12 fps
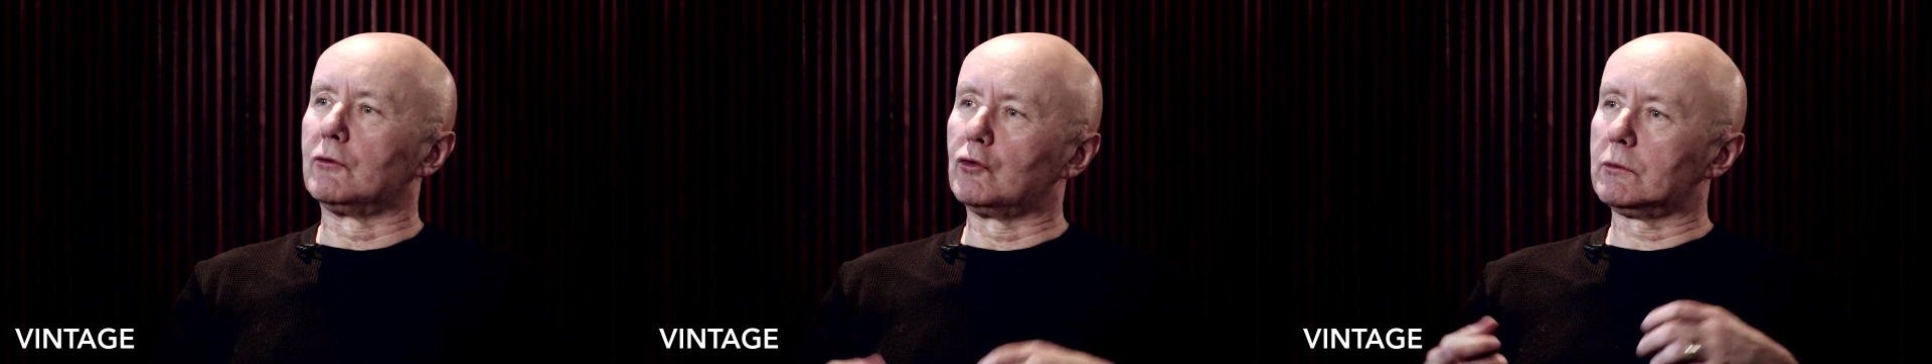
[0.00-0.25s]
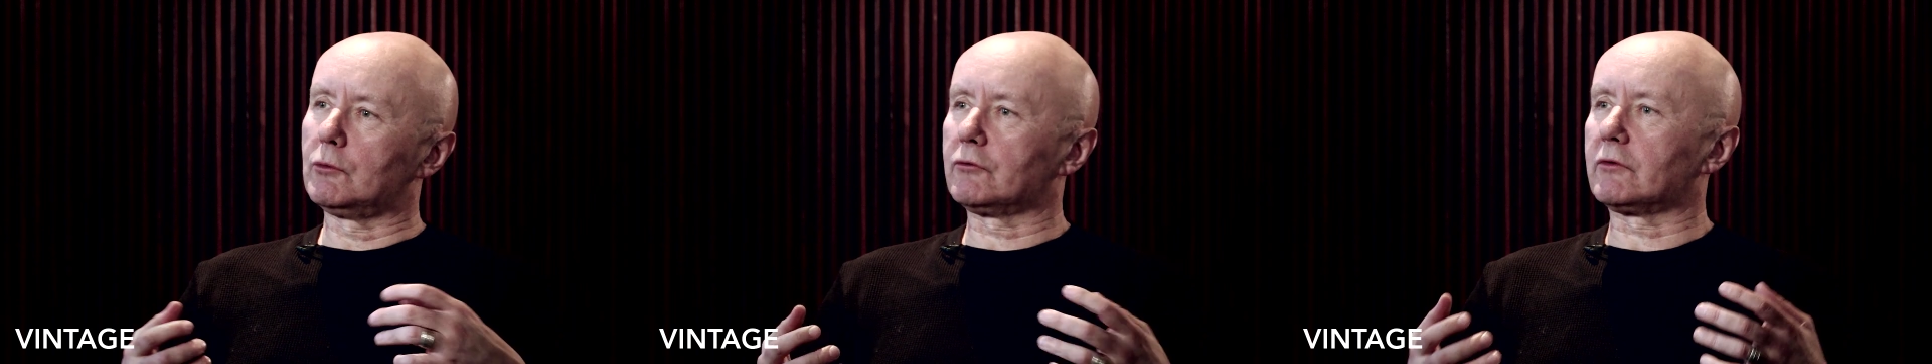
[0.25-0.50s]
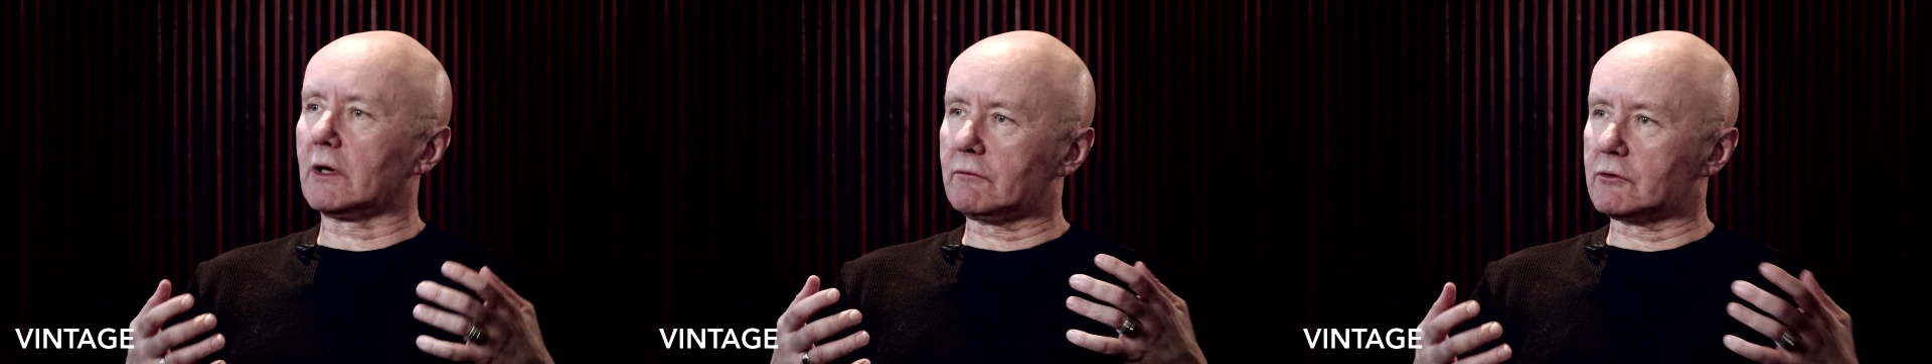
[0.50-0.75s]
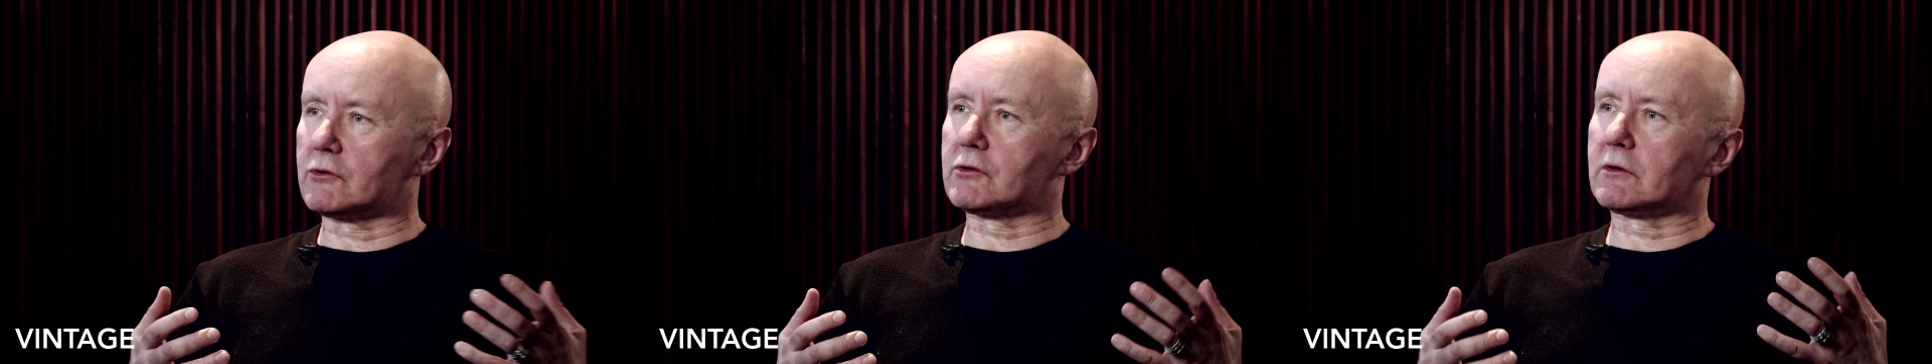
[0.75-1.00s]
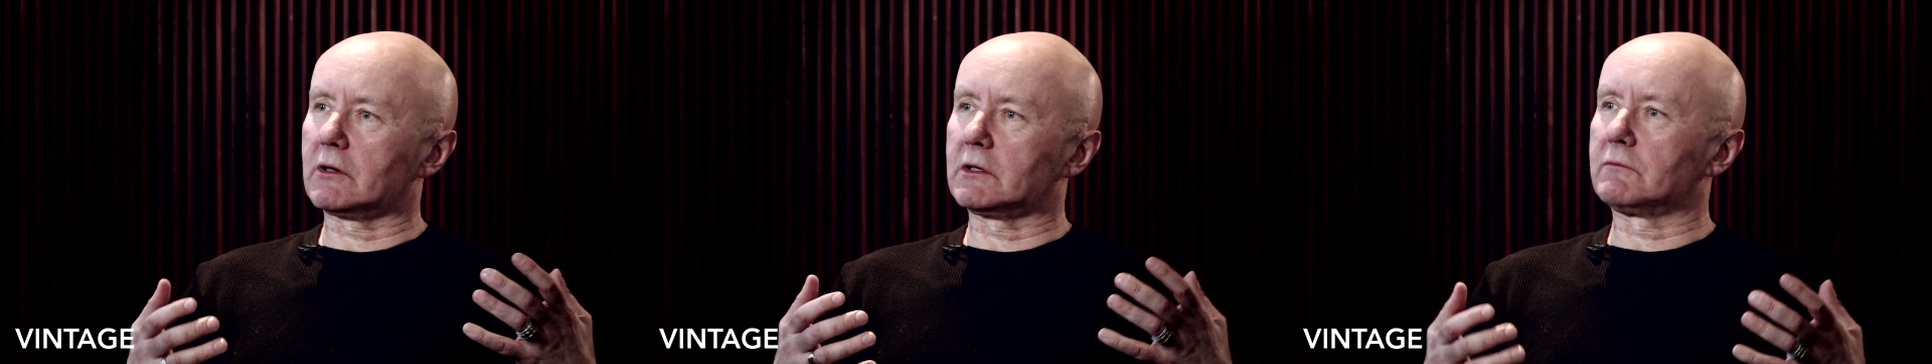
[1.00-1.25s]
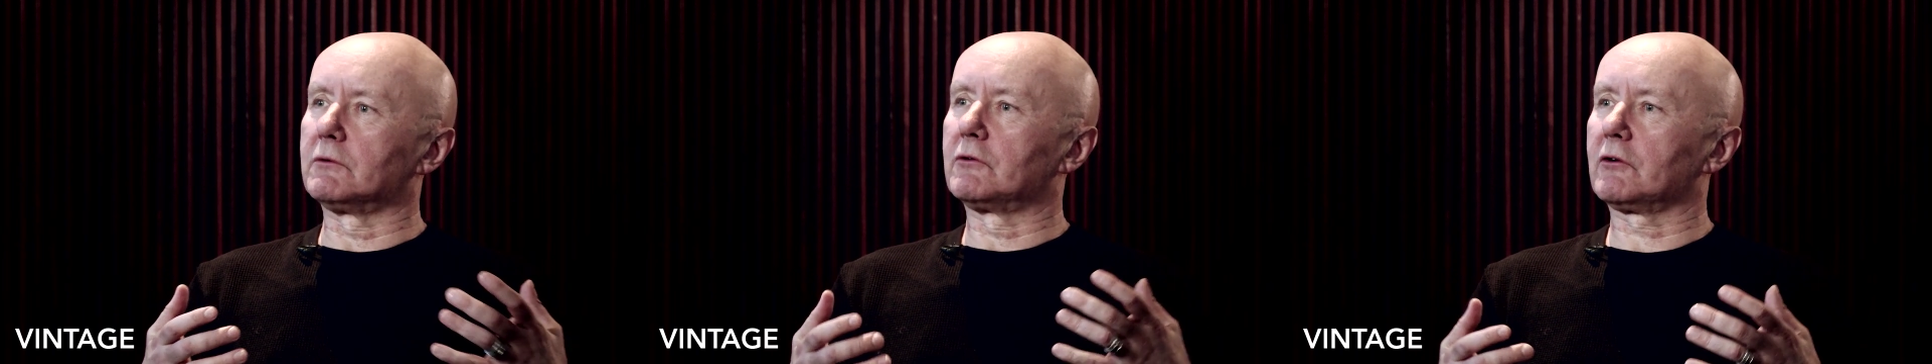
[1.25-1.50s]
noble, savage kind
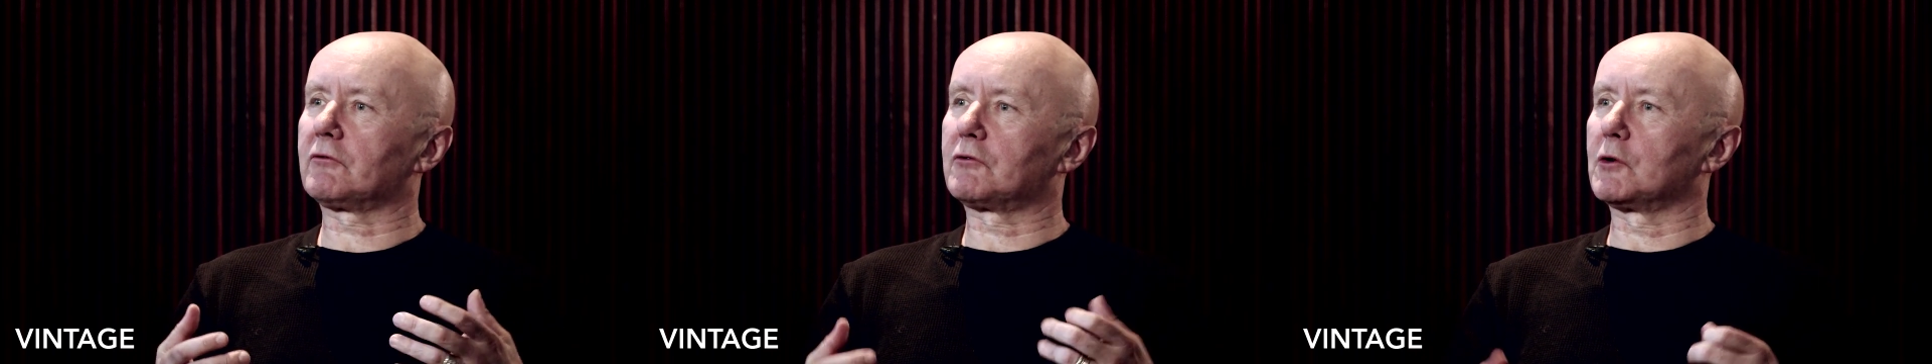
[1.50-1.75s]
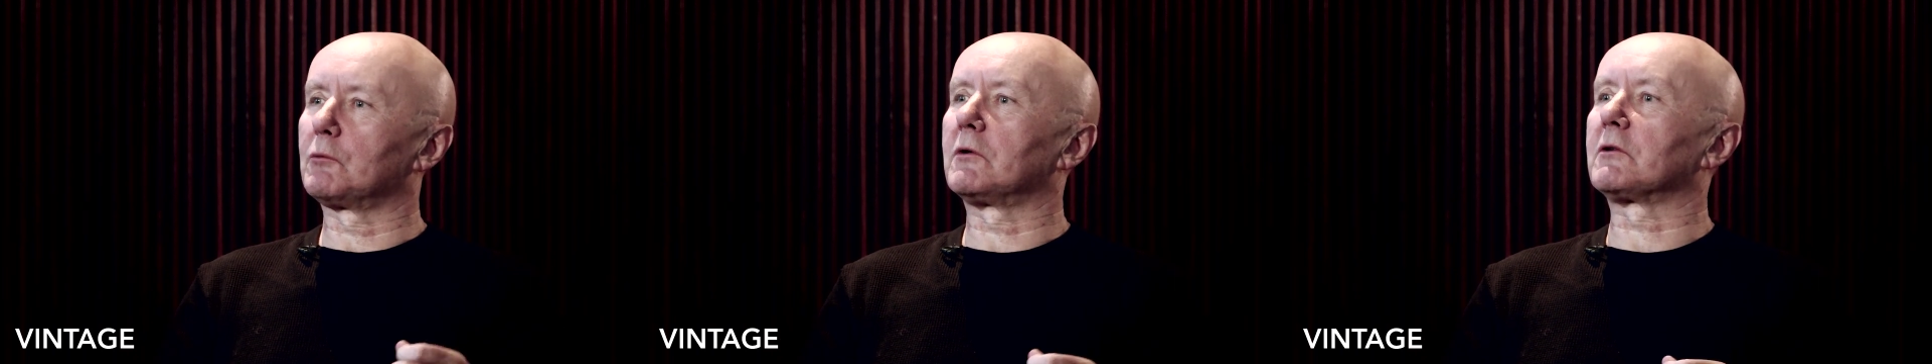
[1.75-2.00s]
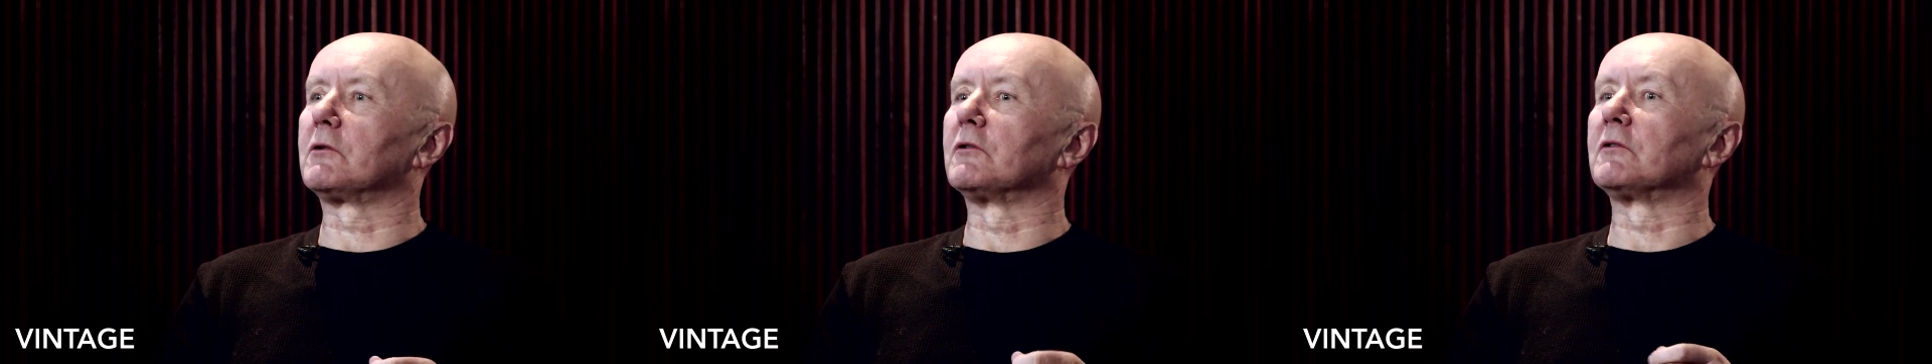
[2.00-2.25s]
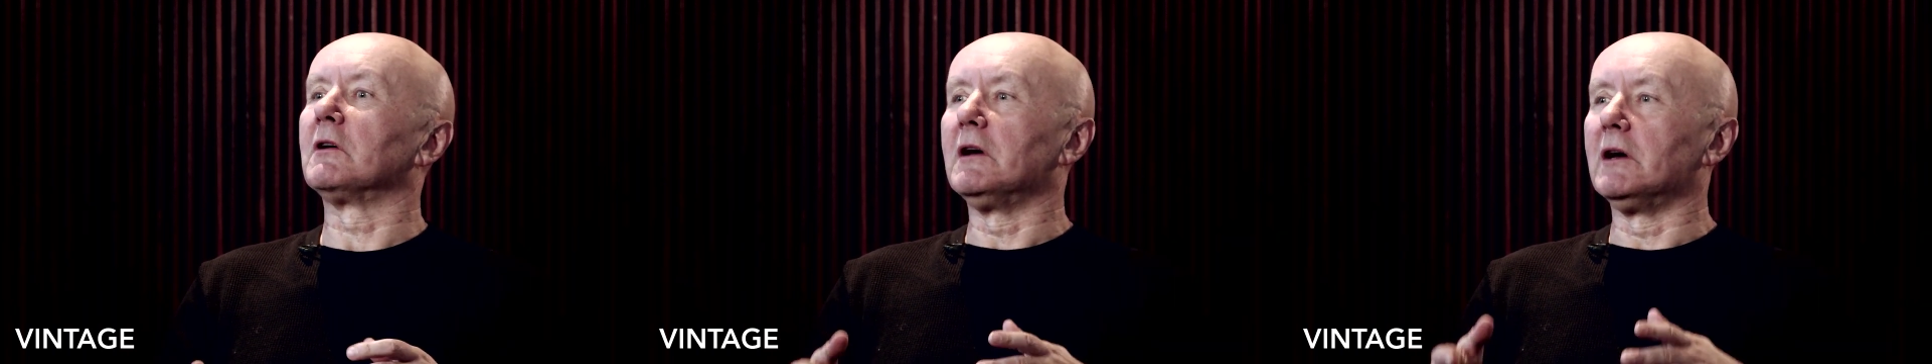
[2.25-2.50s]
of industrial workers.